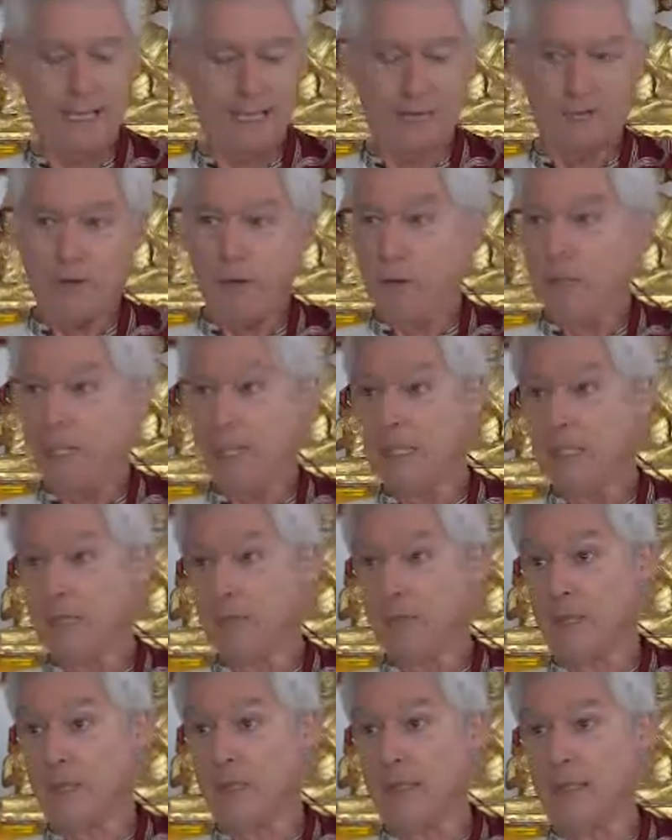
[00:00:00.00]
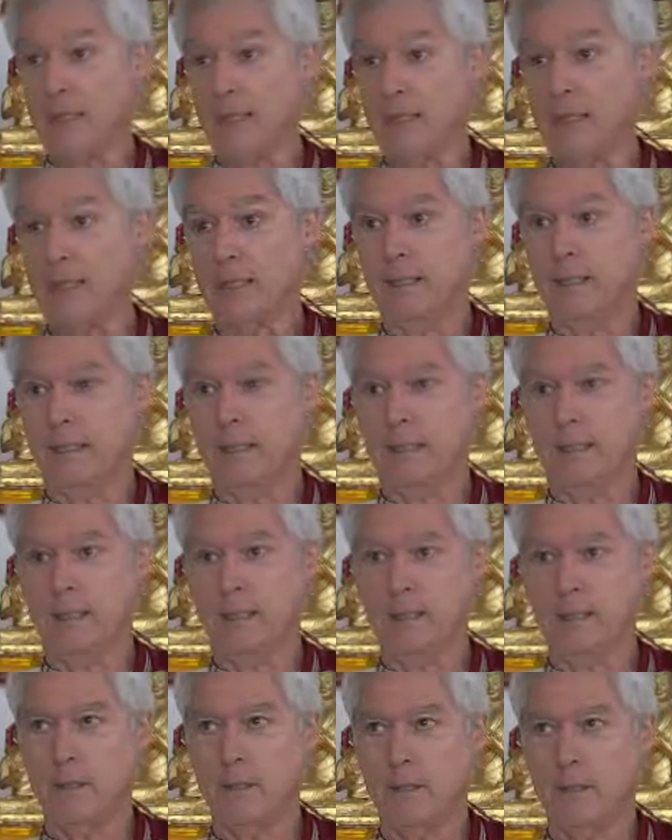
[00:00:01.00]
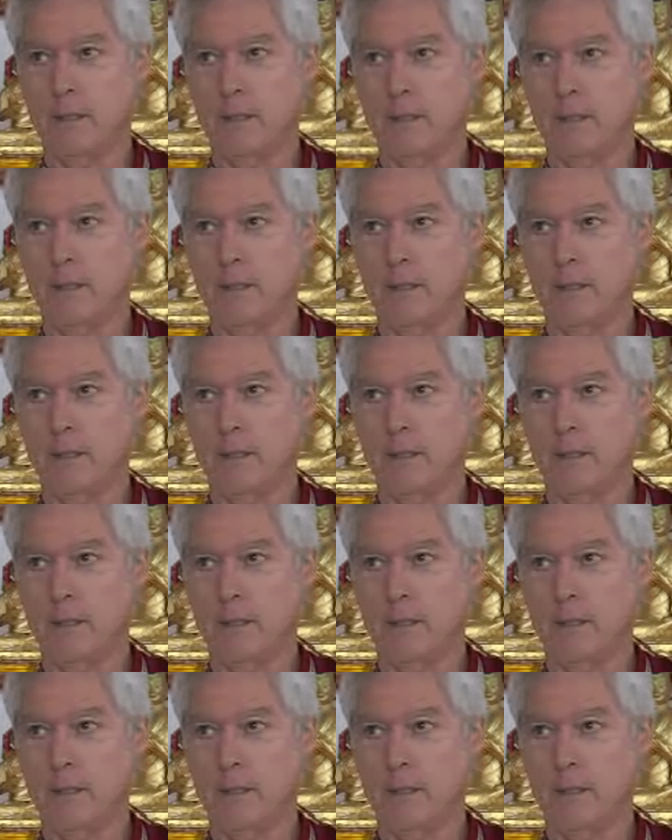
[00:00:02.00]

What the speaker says: It's very easy, frankly, to